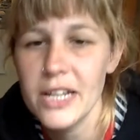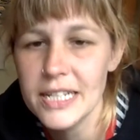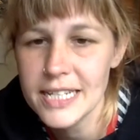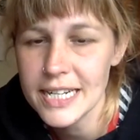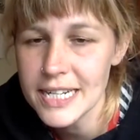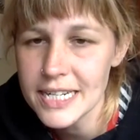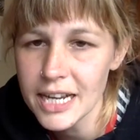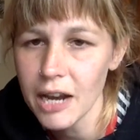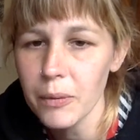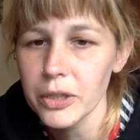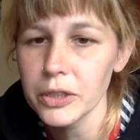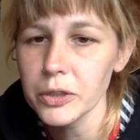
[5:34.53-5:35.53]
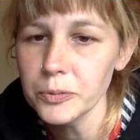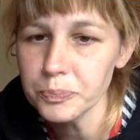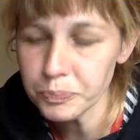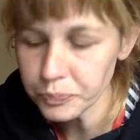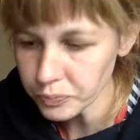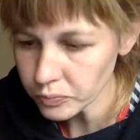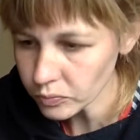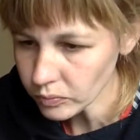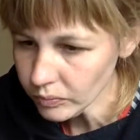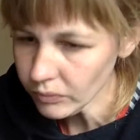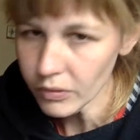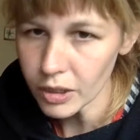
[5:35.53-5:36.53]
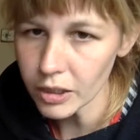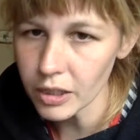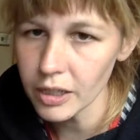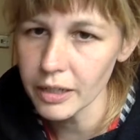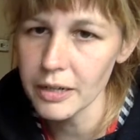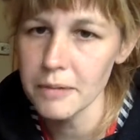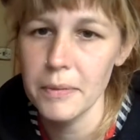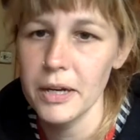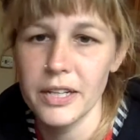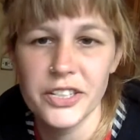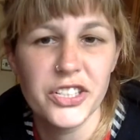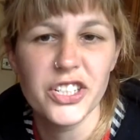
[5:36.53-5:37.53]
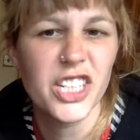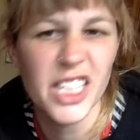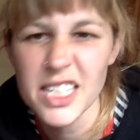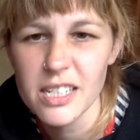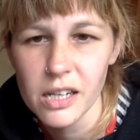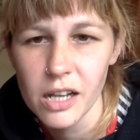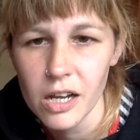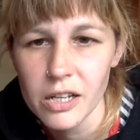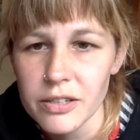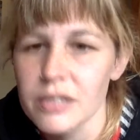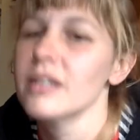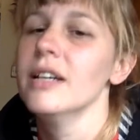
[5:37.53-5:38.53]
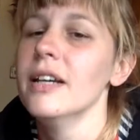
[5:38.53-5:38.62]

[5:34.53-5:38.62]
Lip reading: tea towel, a cheesecloth,